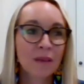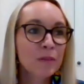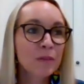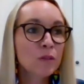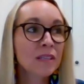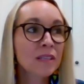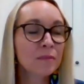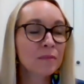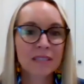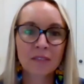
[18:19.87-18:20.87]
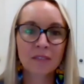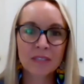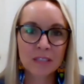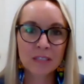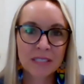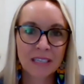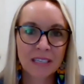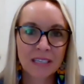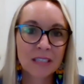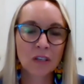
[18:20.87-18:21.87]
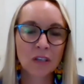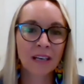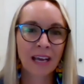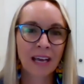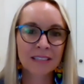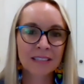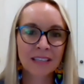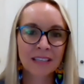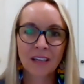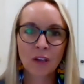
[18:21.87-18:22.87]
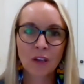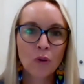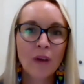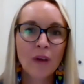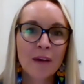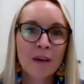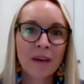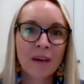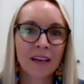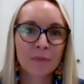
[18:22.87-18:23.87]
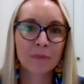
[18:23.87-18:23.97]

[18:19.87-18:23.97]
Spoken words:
Maybe do some self-assessment techniques online and say, who am I?